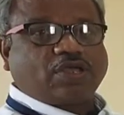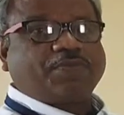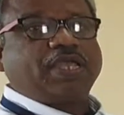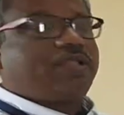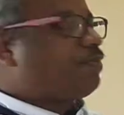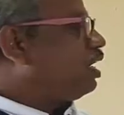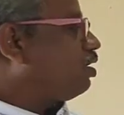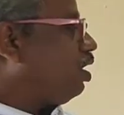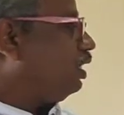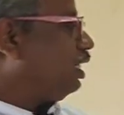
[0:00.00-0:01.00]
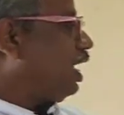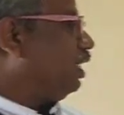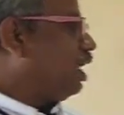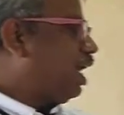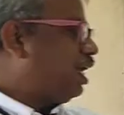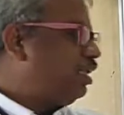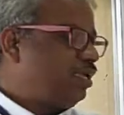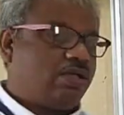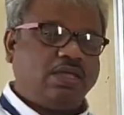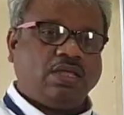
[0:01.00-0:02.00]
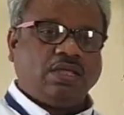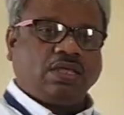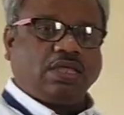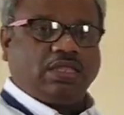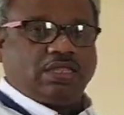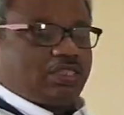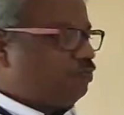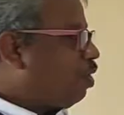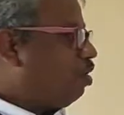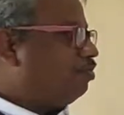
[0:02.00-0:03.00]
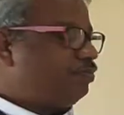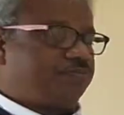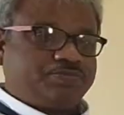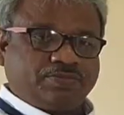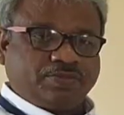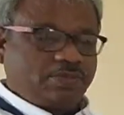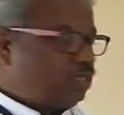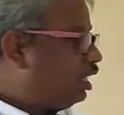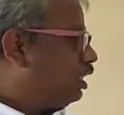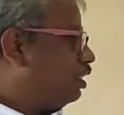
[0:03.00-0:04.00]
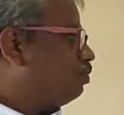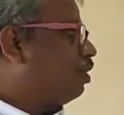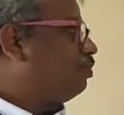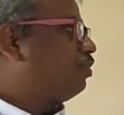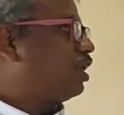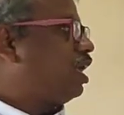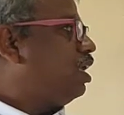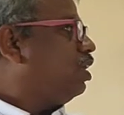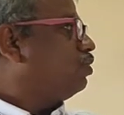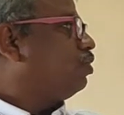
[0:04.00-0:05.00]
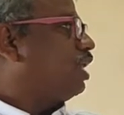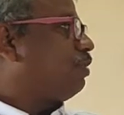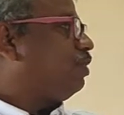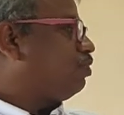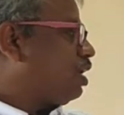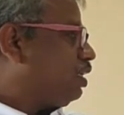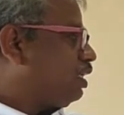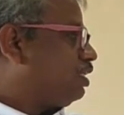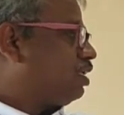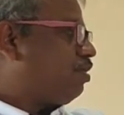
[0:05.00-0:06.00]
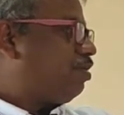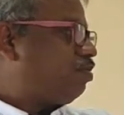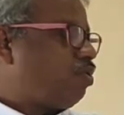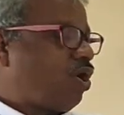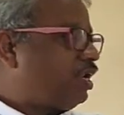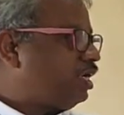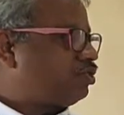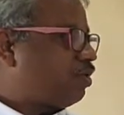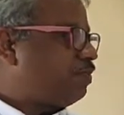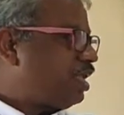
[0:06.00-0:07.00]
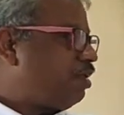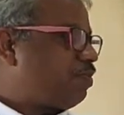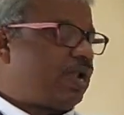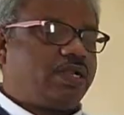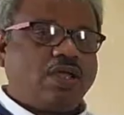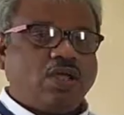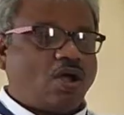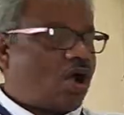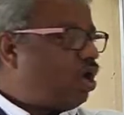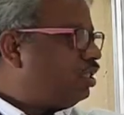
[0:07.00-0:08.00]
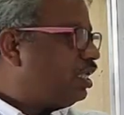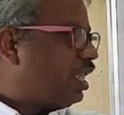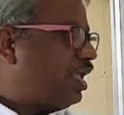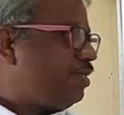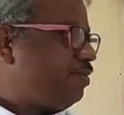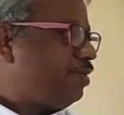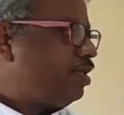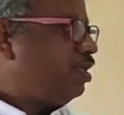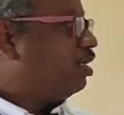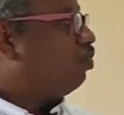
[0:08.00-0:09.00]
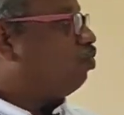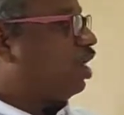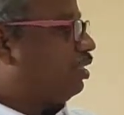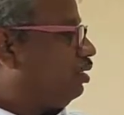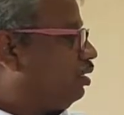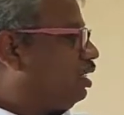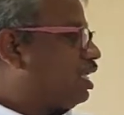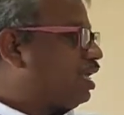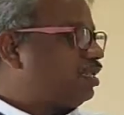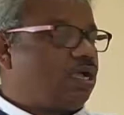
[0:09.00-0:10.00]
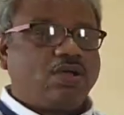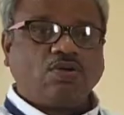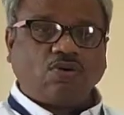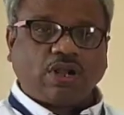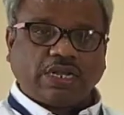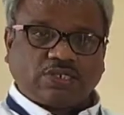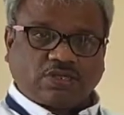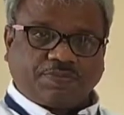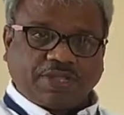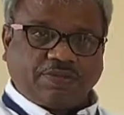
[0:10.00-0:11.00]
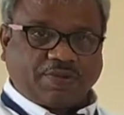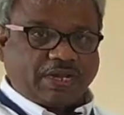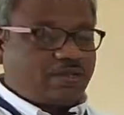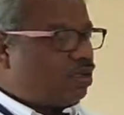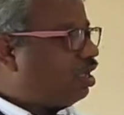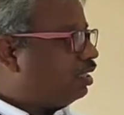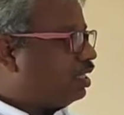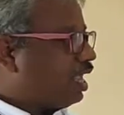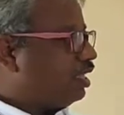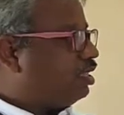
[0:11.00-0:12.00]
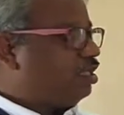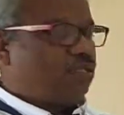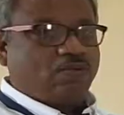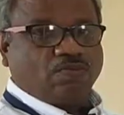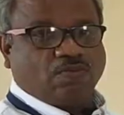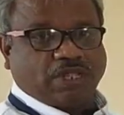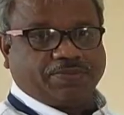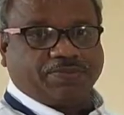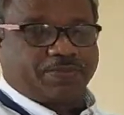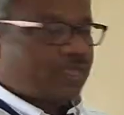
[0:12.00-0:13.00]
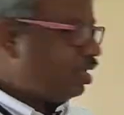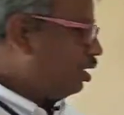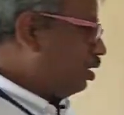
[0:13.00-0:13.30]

of any point on the line are in this form. Okay, so that means what? This is the coordinates of any point on the line 1. These are the coordinates of any point on the line 1. Okay,